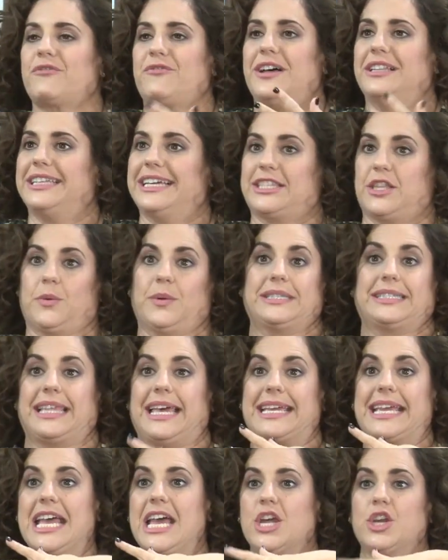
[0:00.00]
like there was,
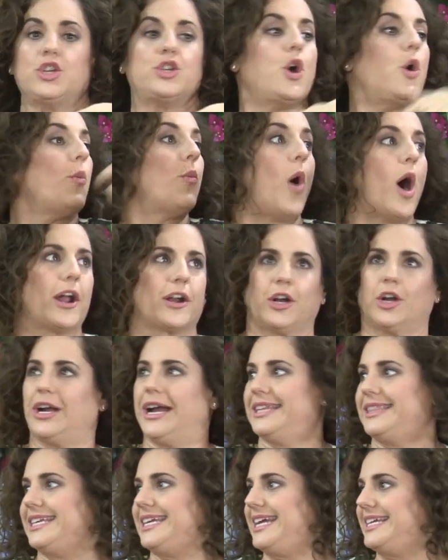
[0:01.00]
like, no water
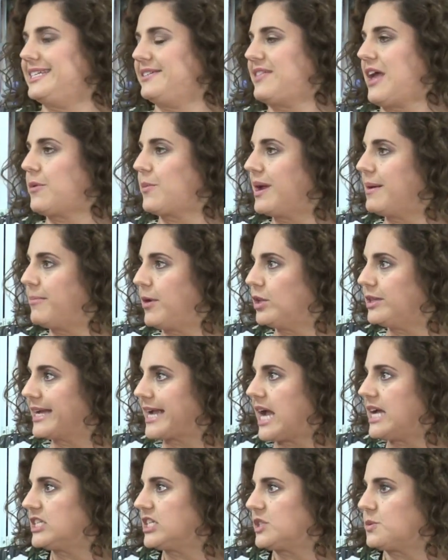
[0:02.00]
at the end of that rainbow. Like,
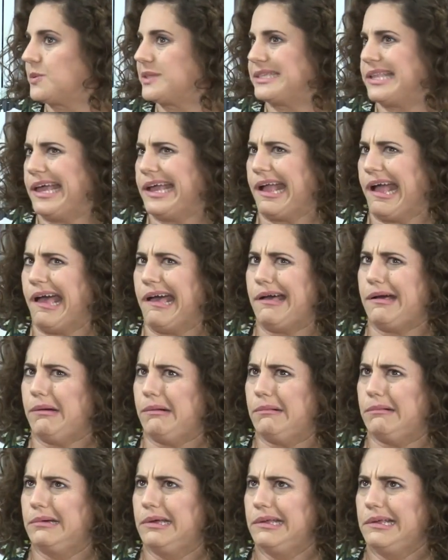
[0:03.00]
yeah. I just was like,
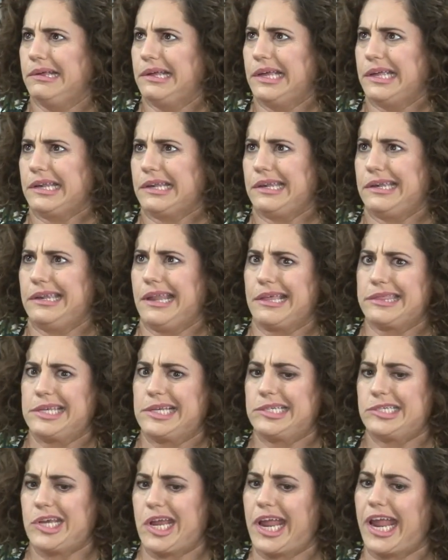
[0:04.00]
oh,
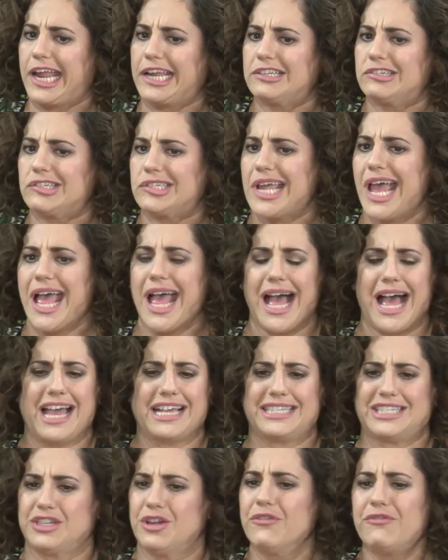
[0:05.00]
nothing changed.
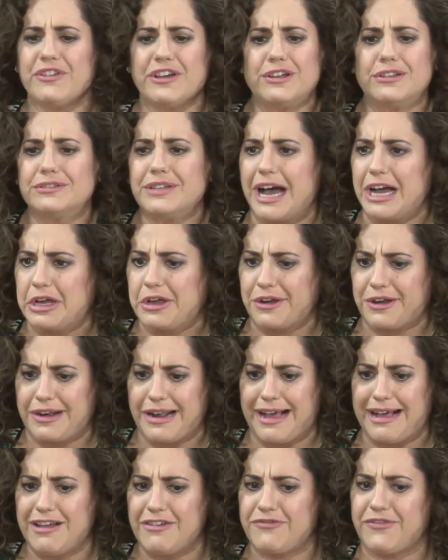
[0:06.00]
I still feel not good
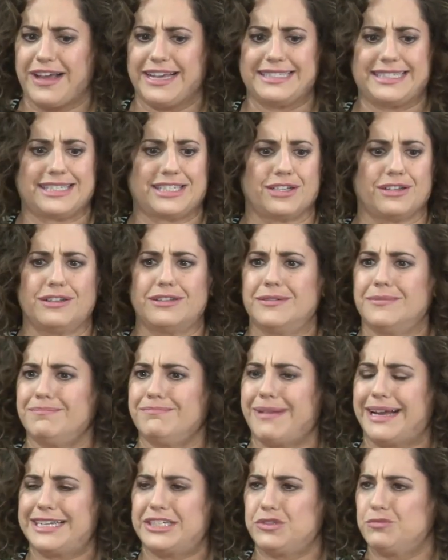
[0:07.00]
enough. I still,
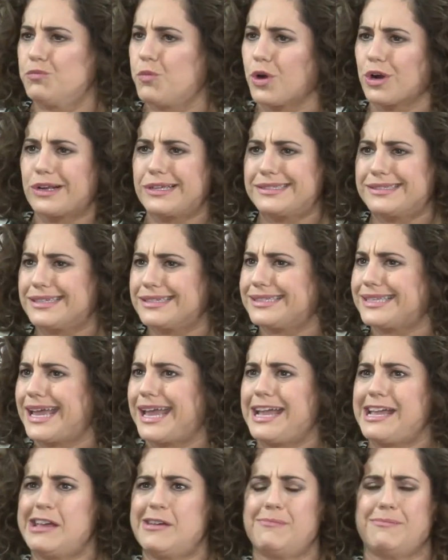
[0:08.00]
my work is the
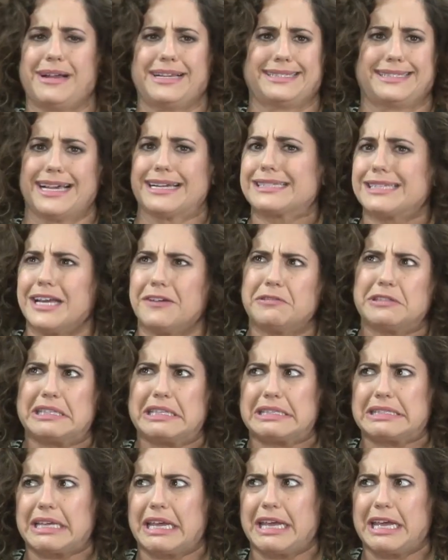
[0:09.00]
same. My sex life is
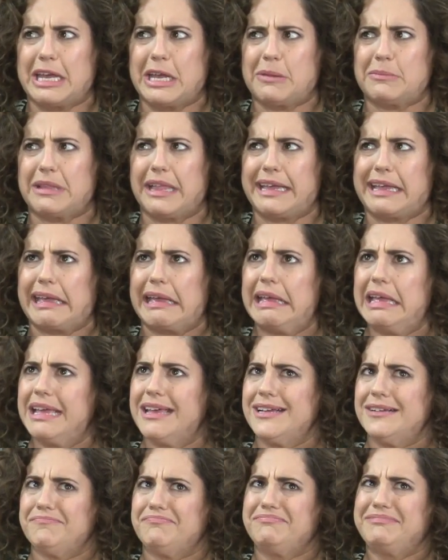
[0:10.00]
the same. Like,
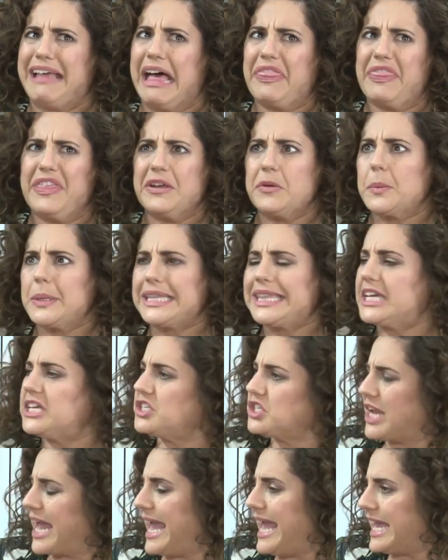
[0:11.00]
nothing really
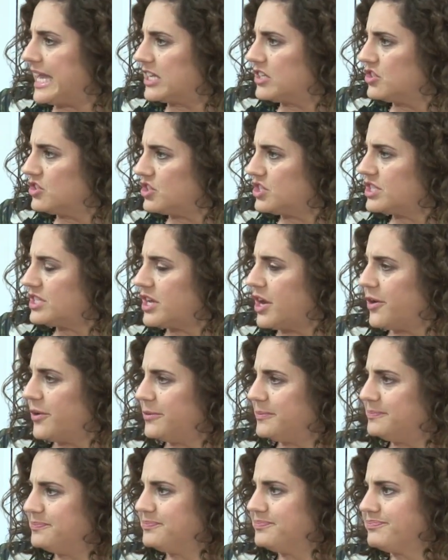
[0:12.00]
changed.
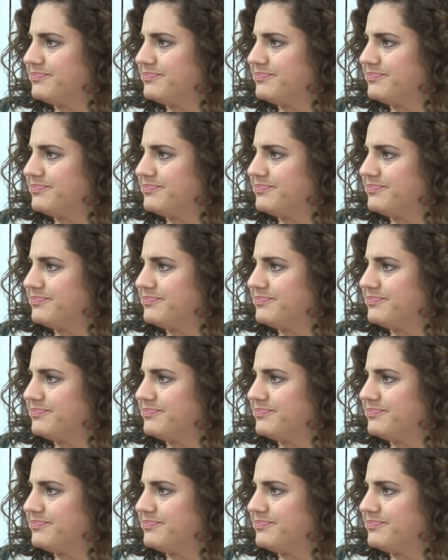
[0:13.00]
So...